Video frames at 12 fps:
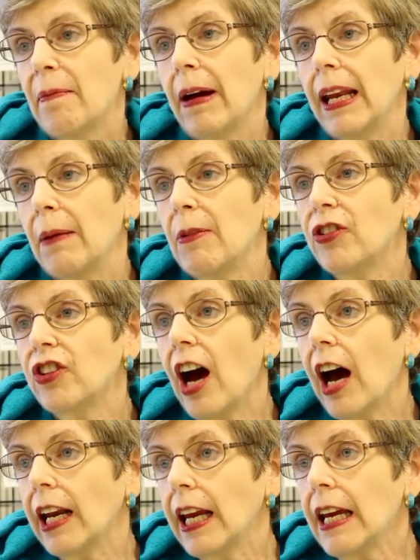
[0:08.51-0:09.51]
My name is
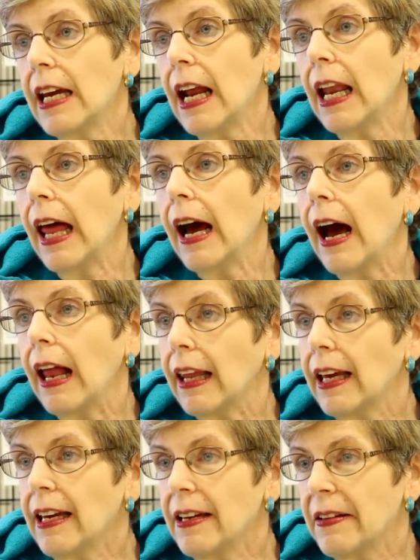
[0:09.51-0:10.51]
Connie
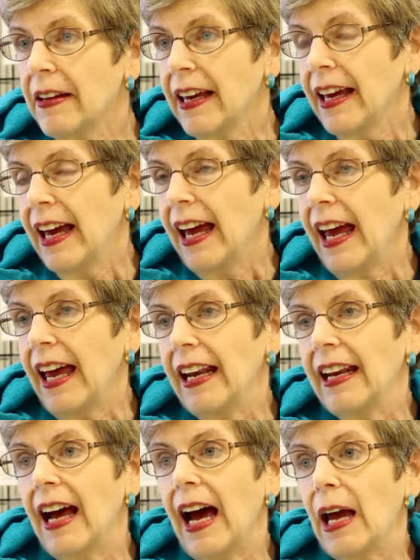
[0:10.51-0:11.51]
Lagali,
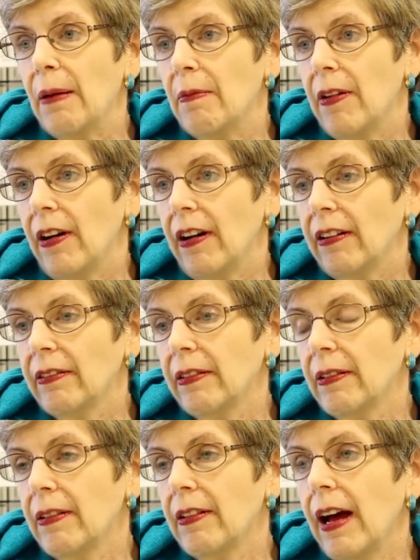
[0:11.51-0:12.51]
and I'm, uh,
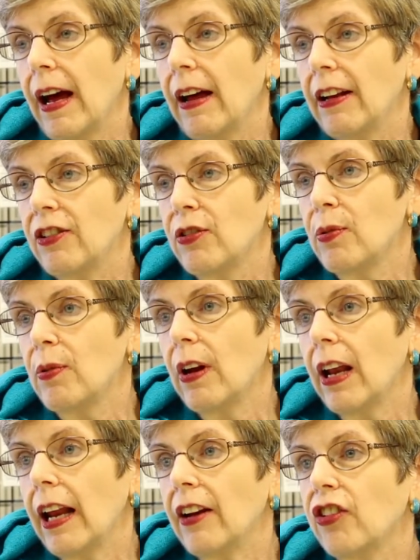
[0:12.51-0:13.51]
I do
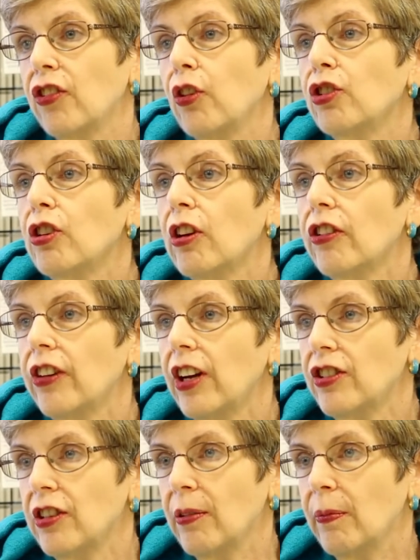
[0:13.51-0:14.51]
a lot of
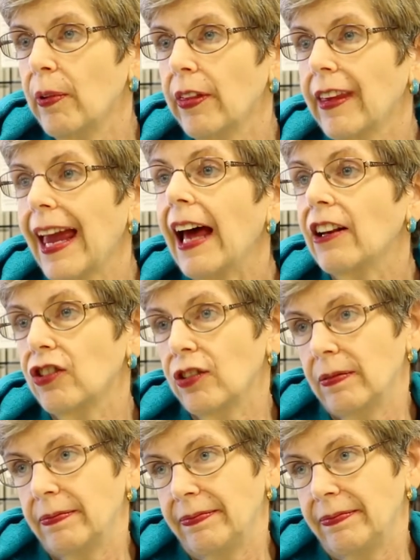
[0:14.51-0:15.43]
socialization with cats.